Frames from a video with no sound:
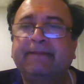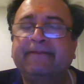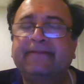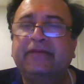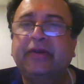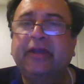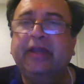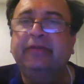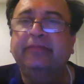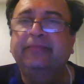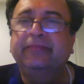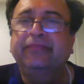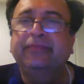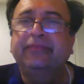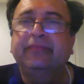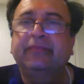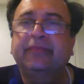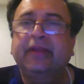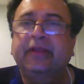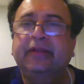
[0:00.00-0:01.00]
Okay,
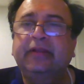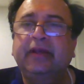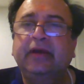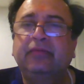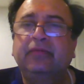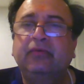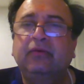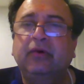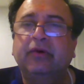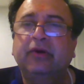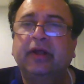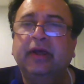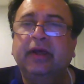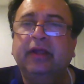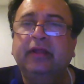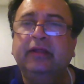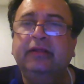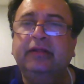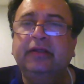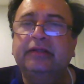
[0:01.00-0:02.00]
and therefore
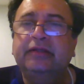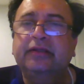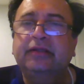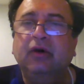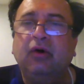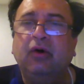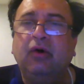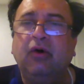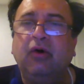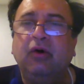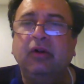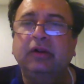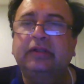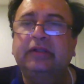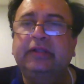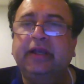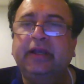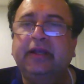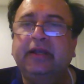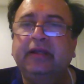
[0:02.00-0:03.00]
this whole
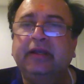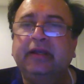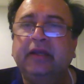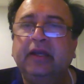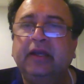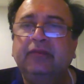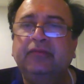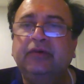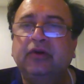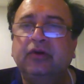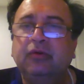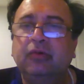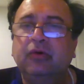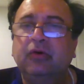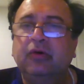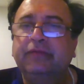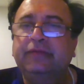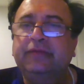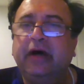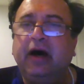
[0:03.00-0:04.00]
thing, if you
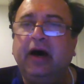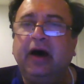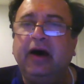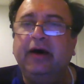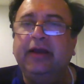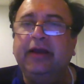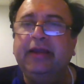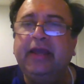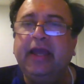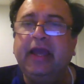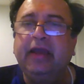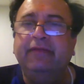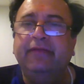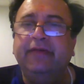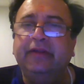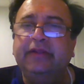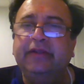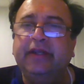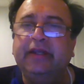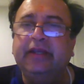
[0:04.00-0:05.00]
remove the I,
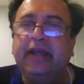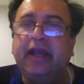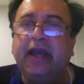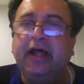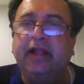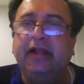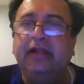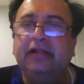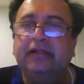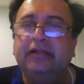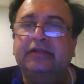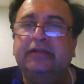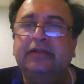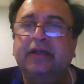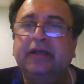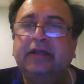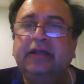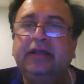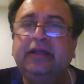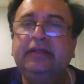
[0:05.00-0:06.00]
everything else
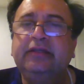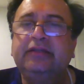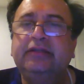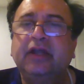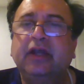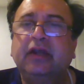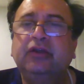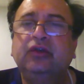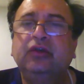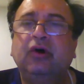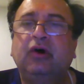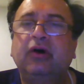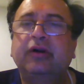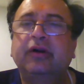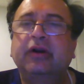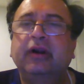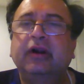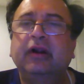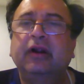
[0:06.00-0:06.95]
is your